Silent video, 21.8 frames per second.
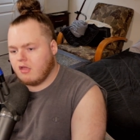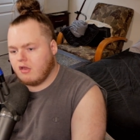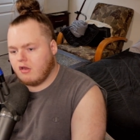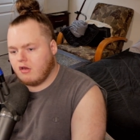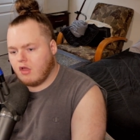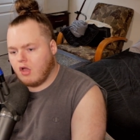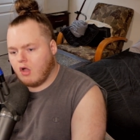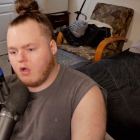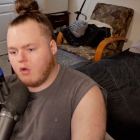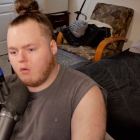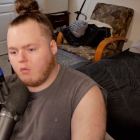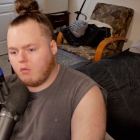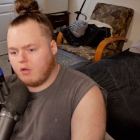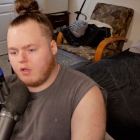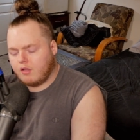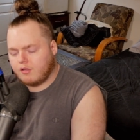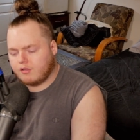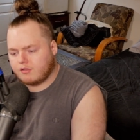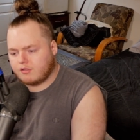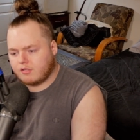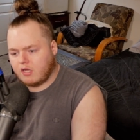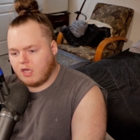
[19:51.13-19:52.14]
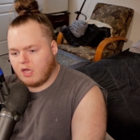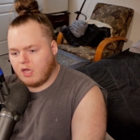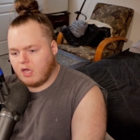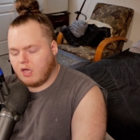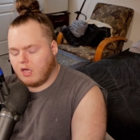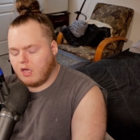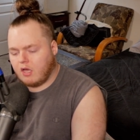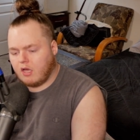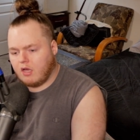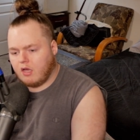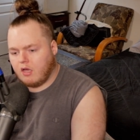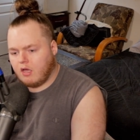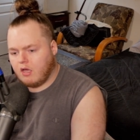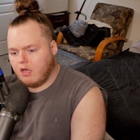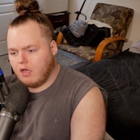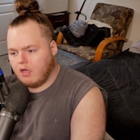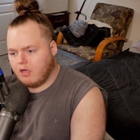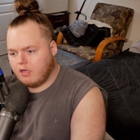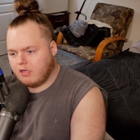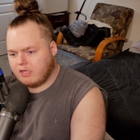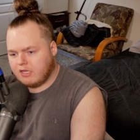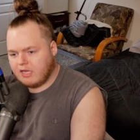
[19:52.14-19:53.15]
you know, was uh,
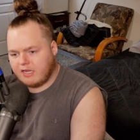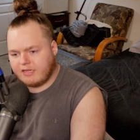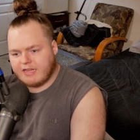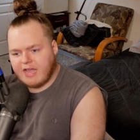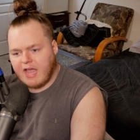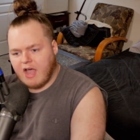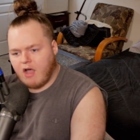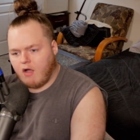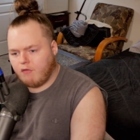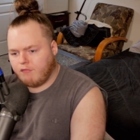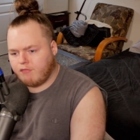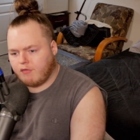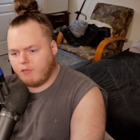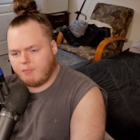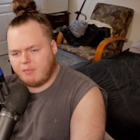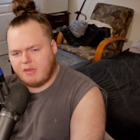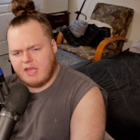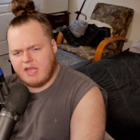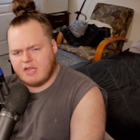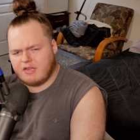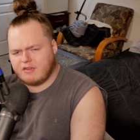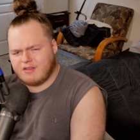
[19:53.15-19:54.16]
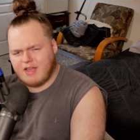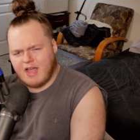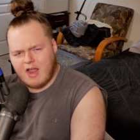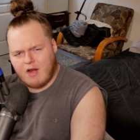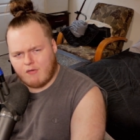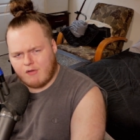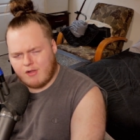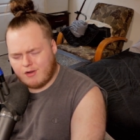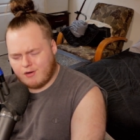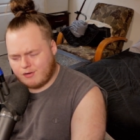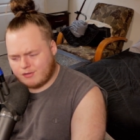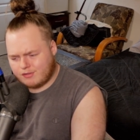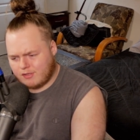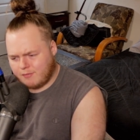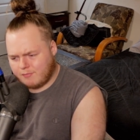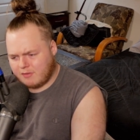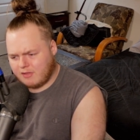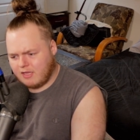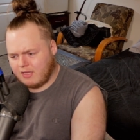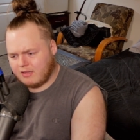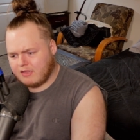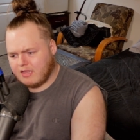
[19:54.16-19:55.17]
kicked out for being a tyrant or
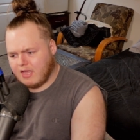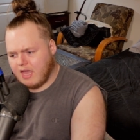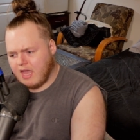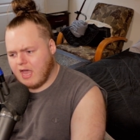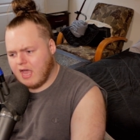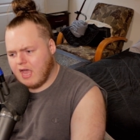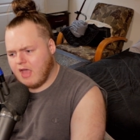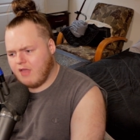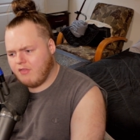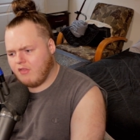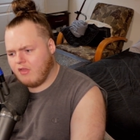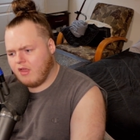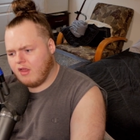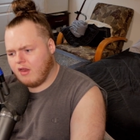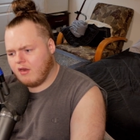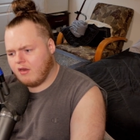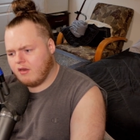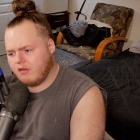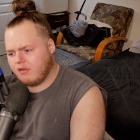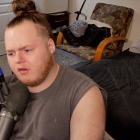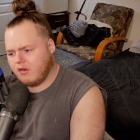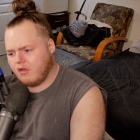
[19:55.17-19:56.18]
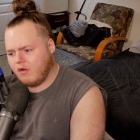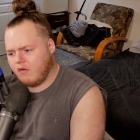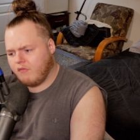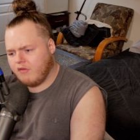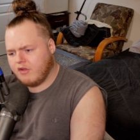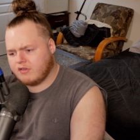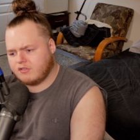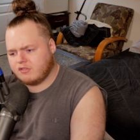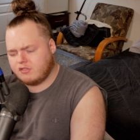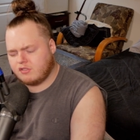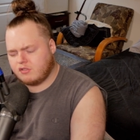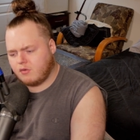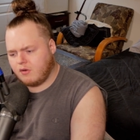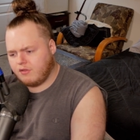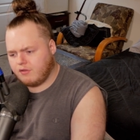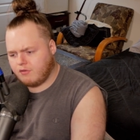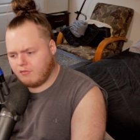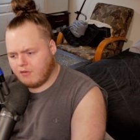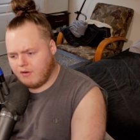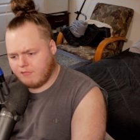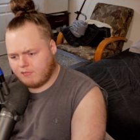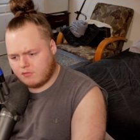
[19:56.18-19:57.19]
something like that. And then, you know, eventually
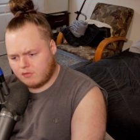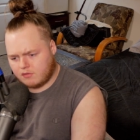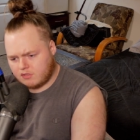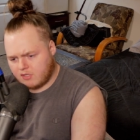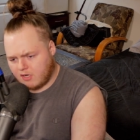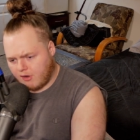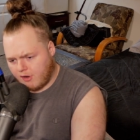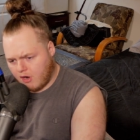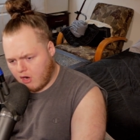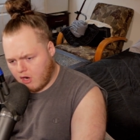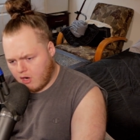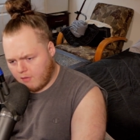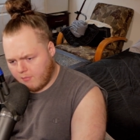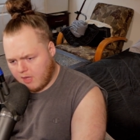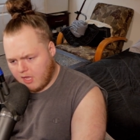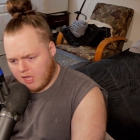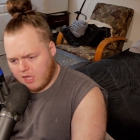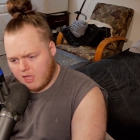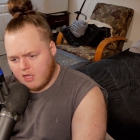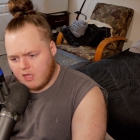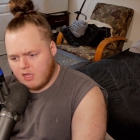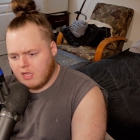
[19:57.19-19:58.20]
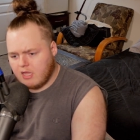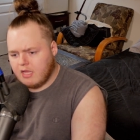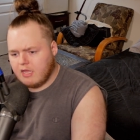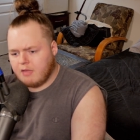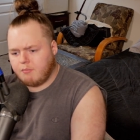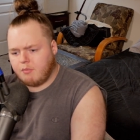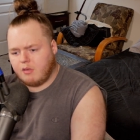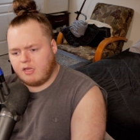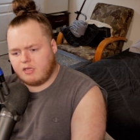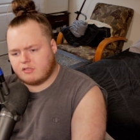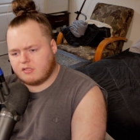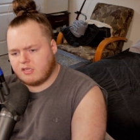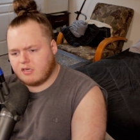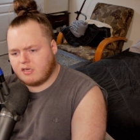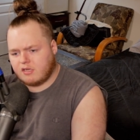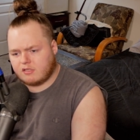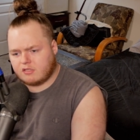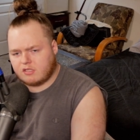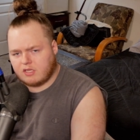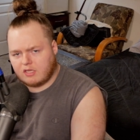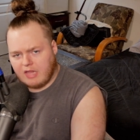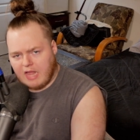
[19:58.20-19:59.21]
joining the Revolutionary Army, being
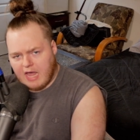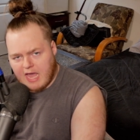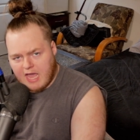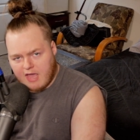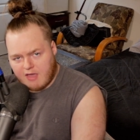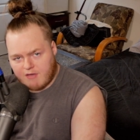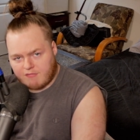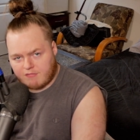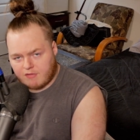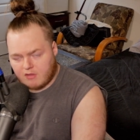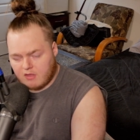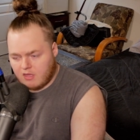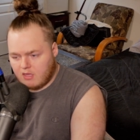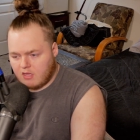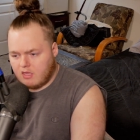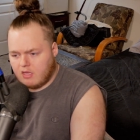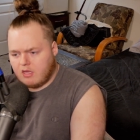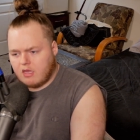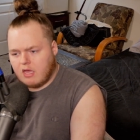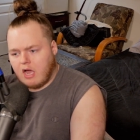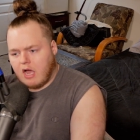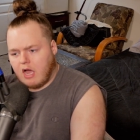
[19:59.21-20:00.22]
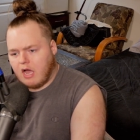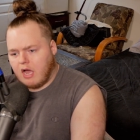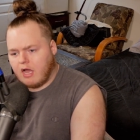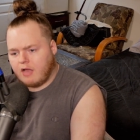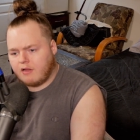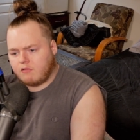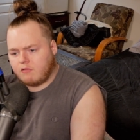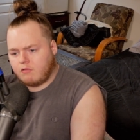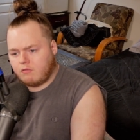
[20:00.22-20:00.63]
sentenced to life uh,